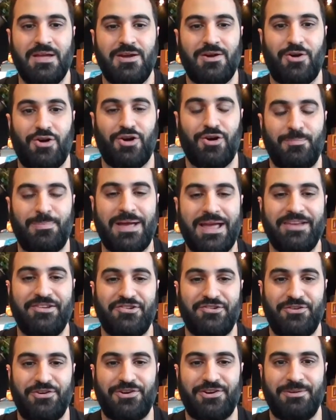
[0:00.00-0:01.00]
or
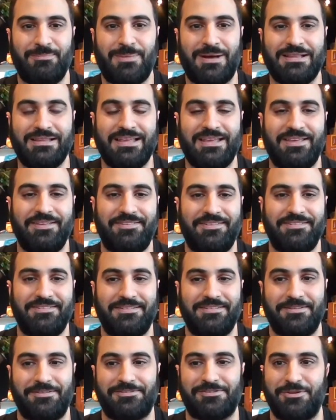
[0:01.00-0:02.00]
Patreon. My link is in
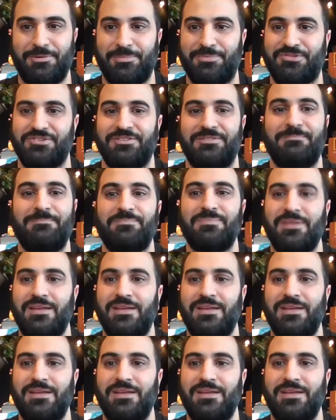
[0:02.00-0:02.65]
the description.